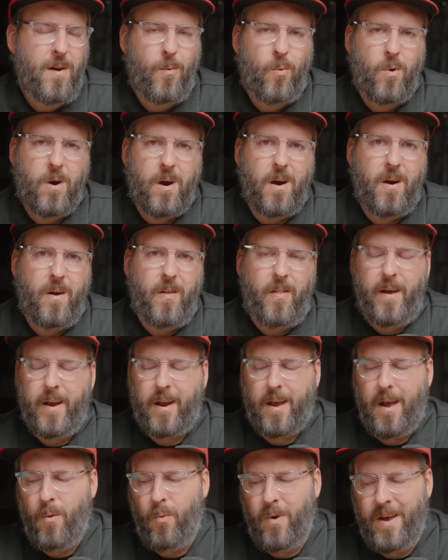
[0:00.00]
where
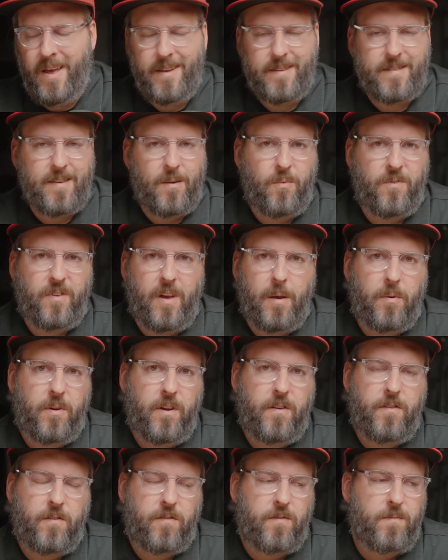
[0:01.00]
like I went and was able
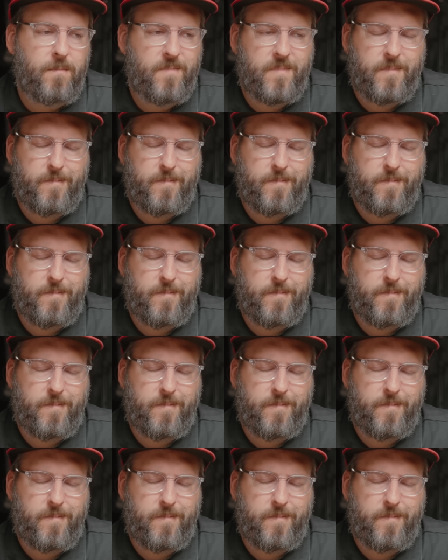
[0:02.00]
to just